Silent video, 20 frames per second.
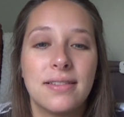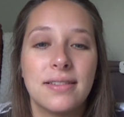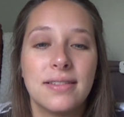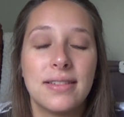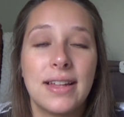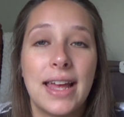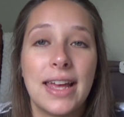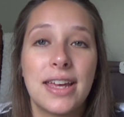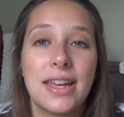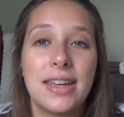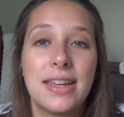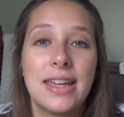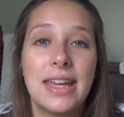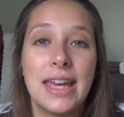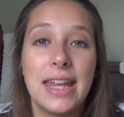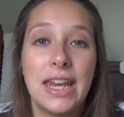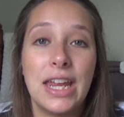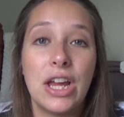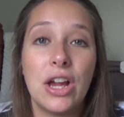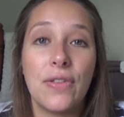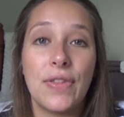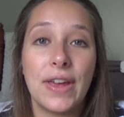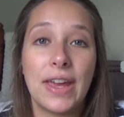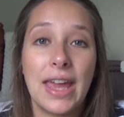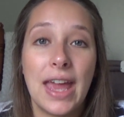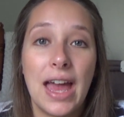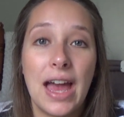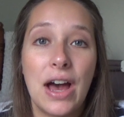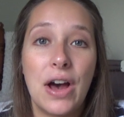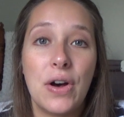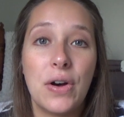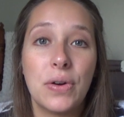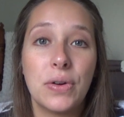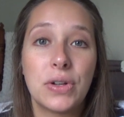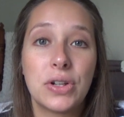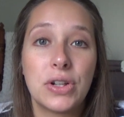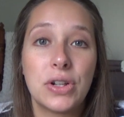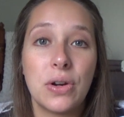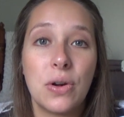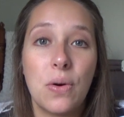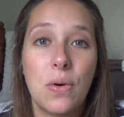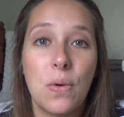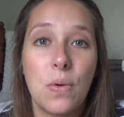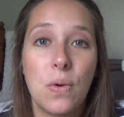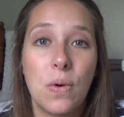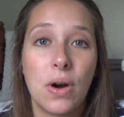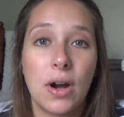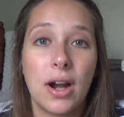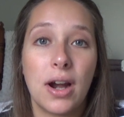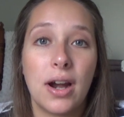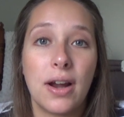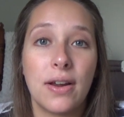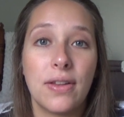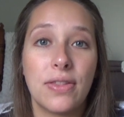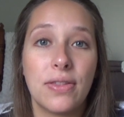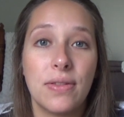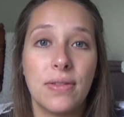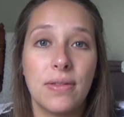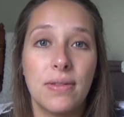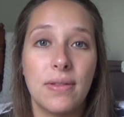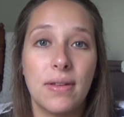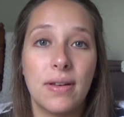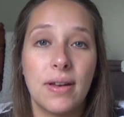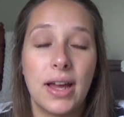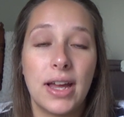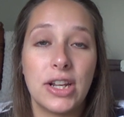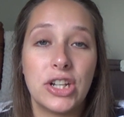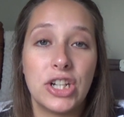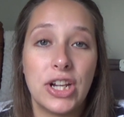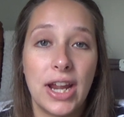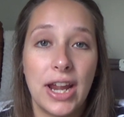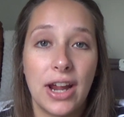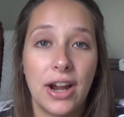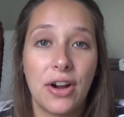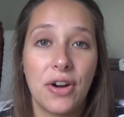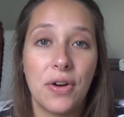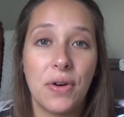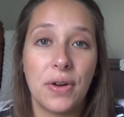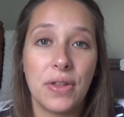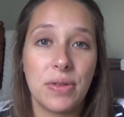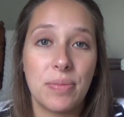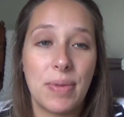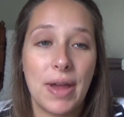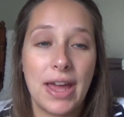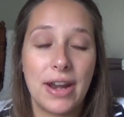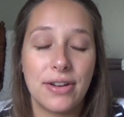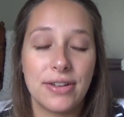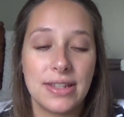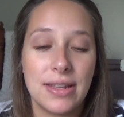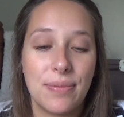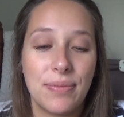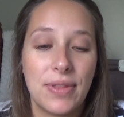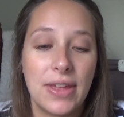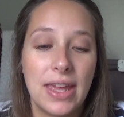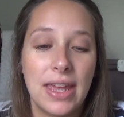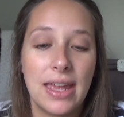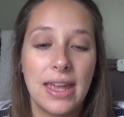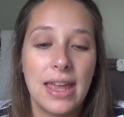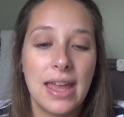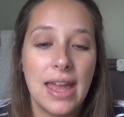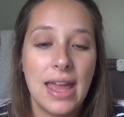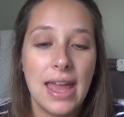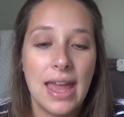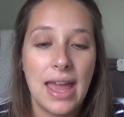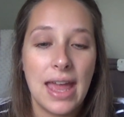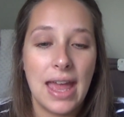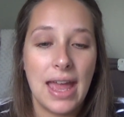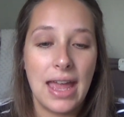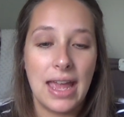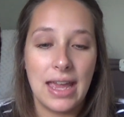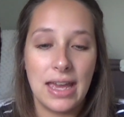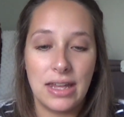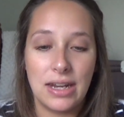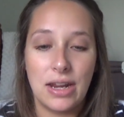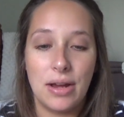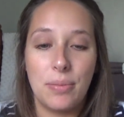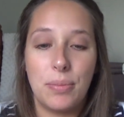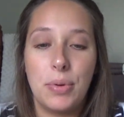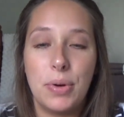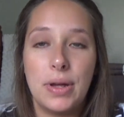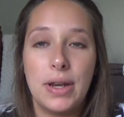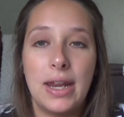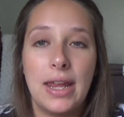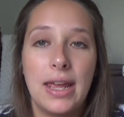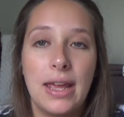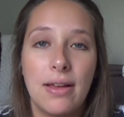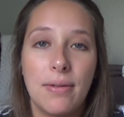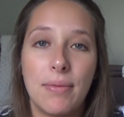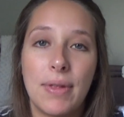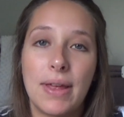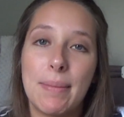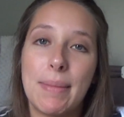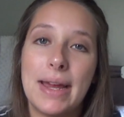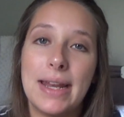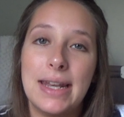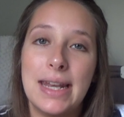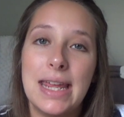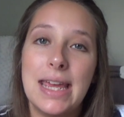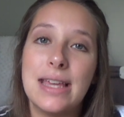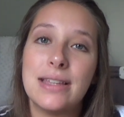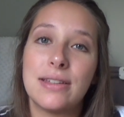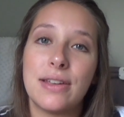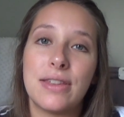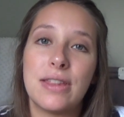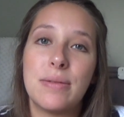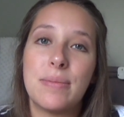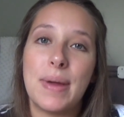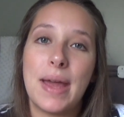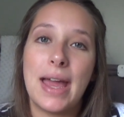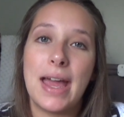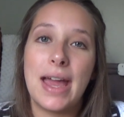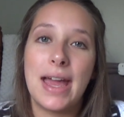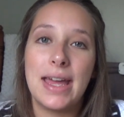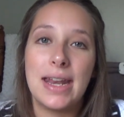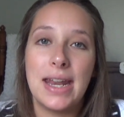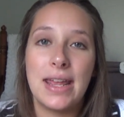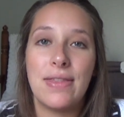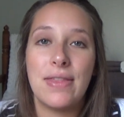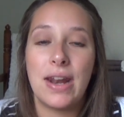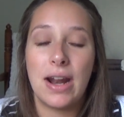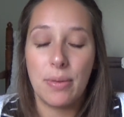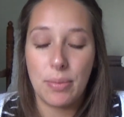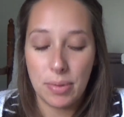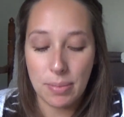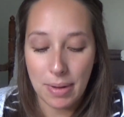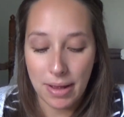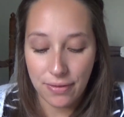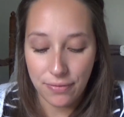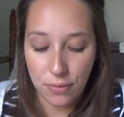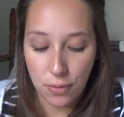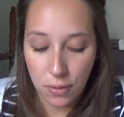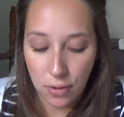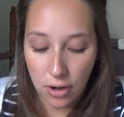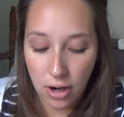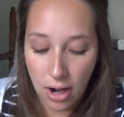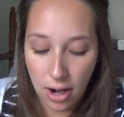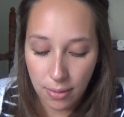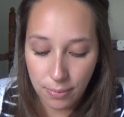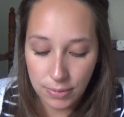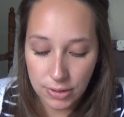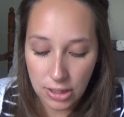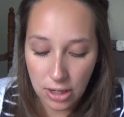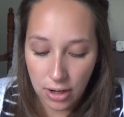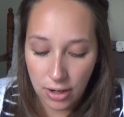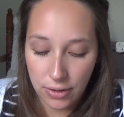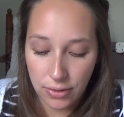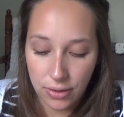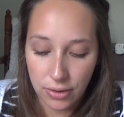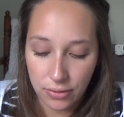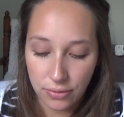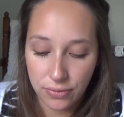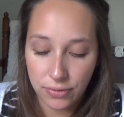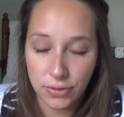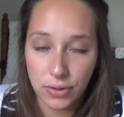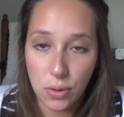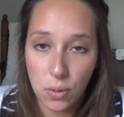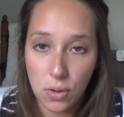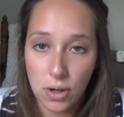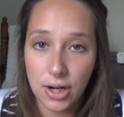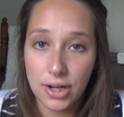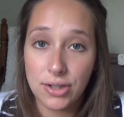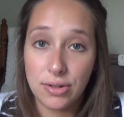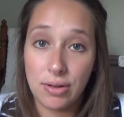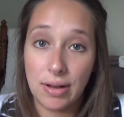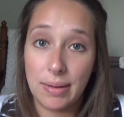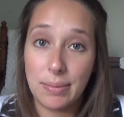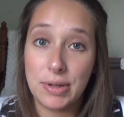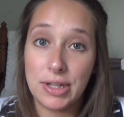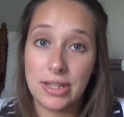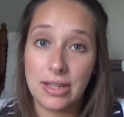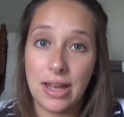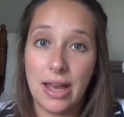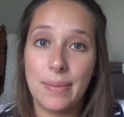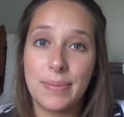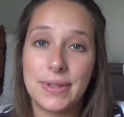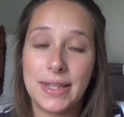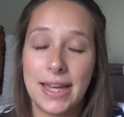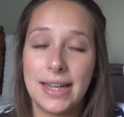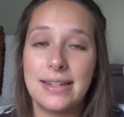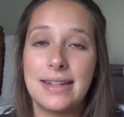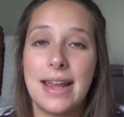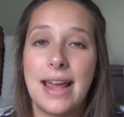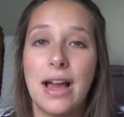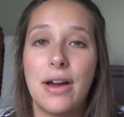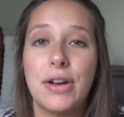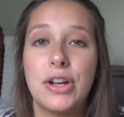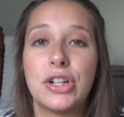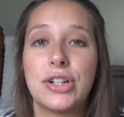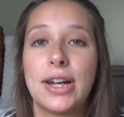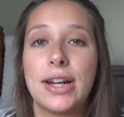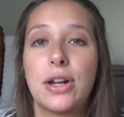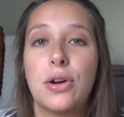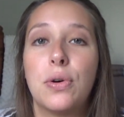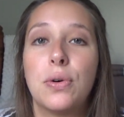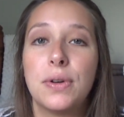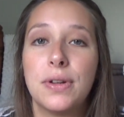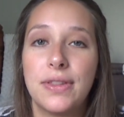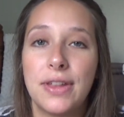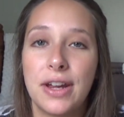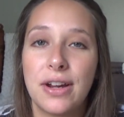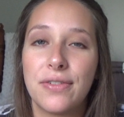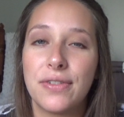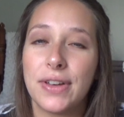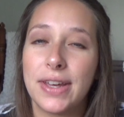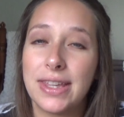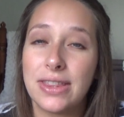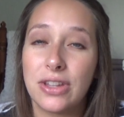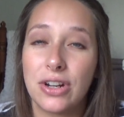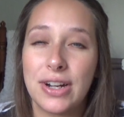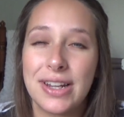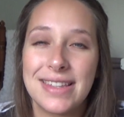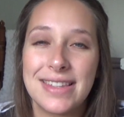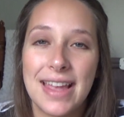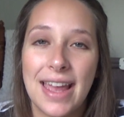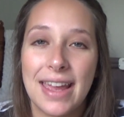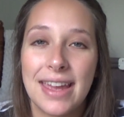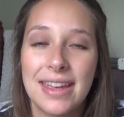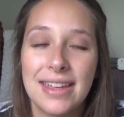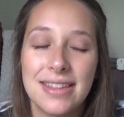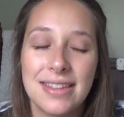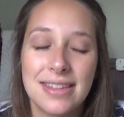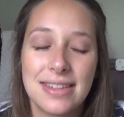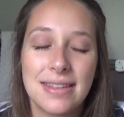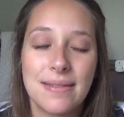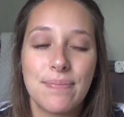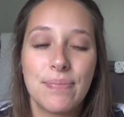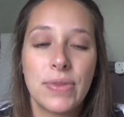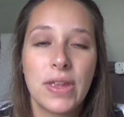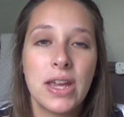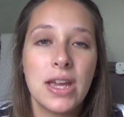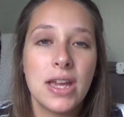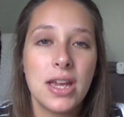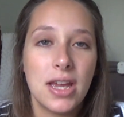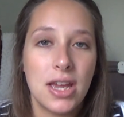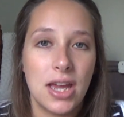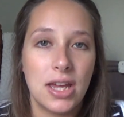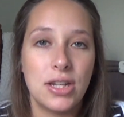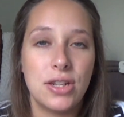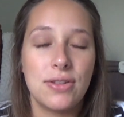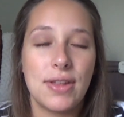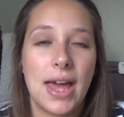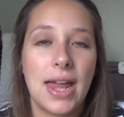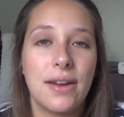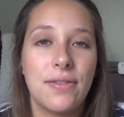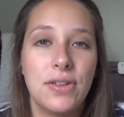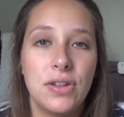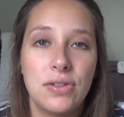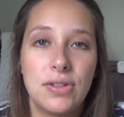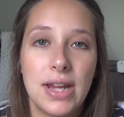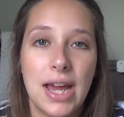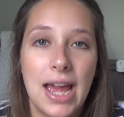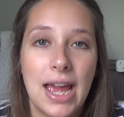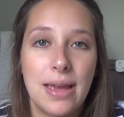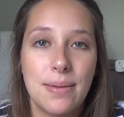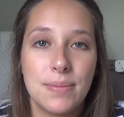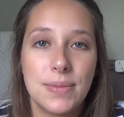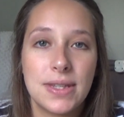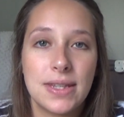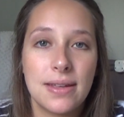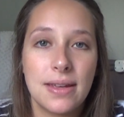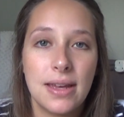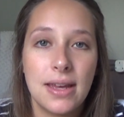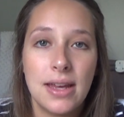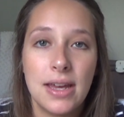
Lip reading: like getting on the couch or a chair or the bed or something, and putting like my knees on the bed, and then I'll put my forearms on the floor, so I'm just upside down, and try to hold it there for like 30 seconds, and do that a few times